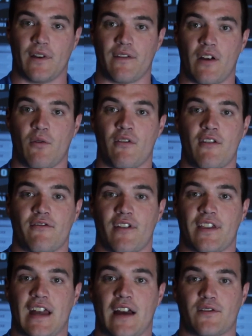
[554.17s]
We're, we're over
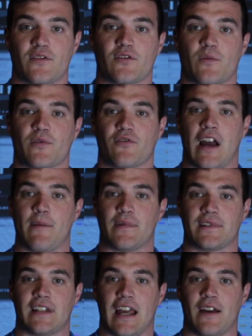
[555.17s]
a thousand
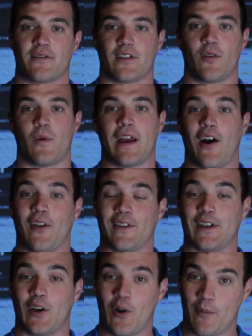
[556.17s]
subscribers now, so we're
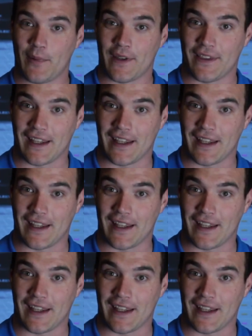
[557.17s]
on the up.